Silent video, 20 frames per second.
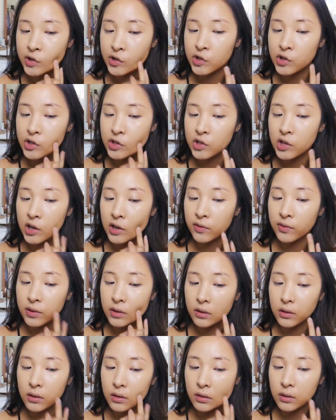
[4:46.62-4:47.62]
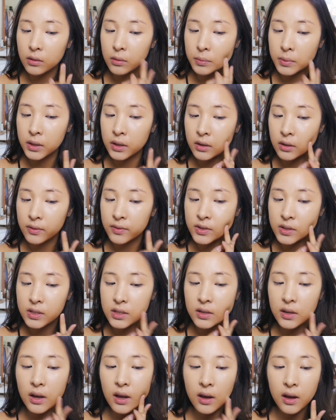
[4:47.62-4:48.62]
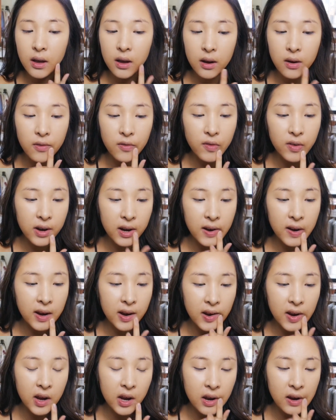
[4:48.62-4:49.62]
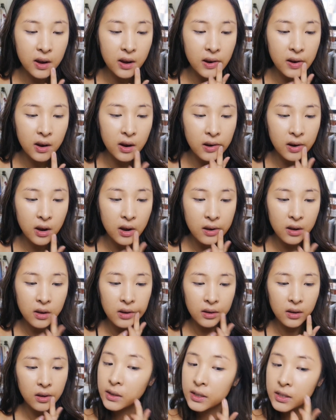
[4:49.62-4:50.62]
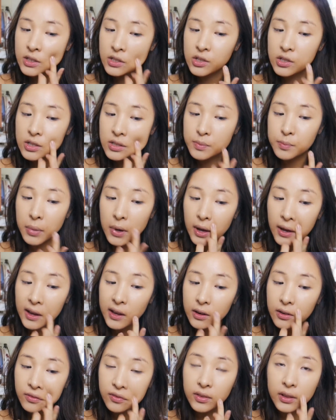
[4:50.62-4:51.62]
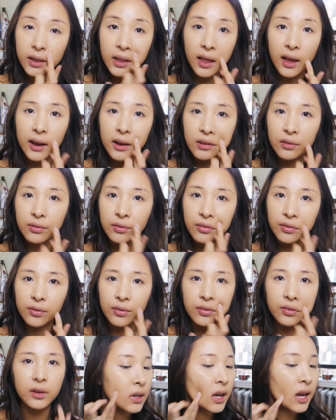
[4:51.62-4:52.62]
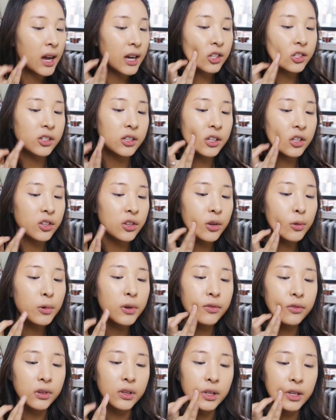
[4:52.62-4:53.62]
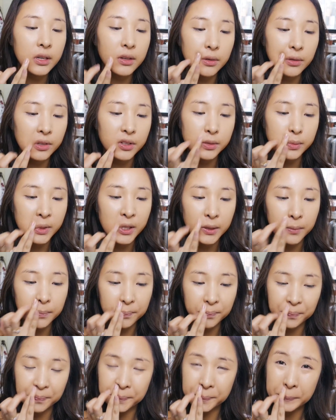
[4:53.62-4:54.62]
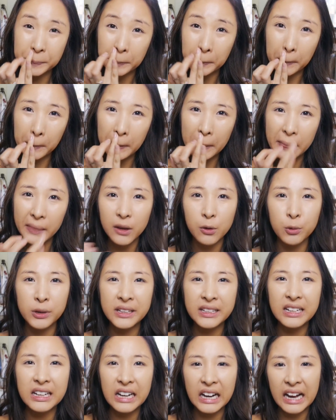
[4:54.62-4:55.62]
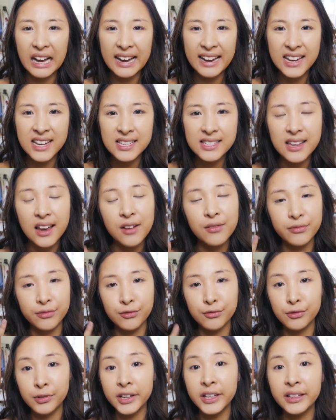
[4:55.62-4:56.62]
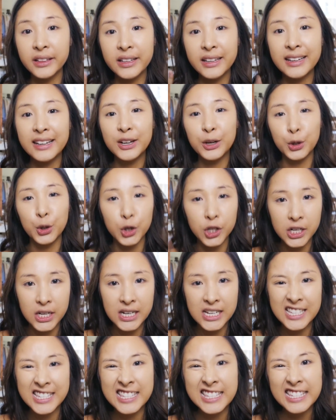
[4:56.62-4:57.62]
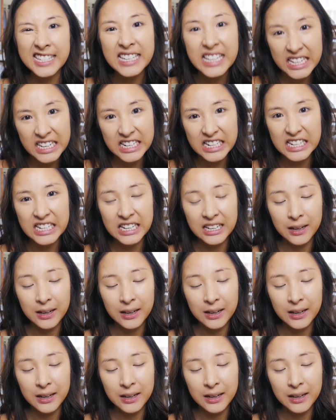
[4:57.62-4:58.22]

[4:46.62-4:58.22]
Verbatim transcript: Just have a little bit of scarring. It's just part of life. Actually, you know what really annoys me? When guys have really good skin.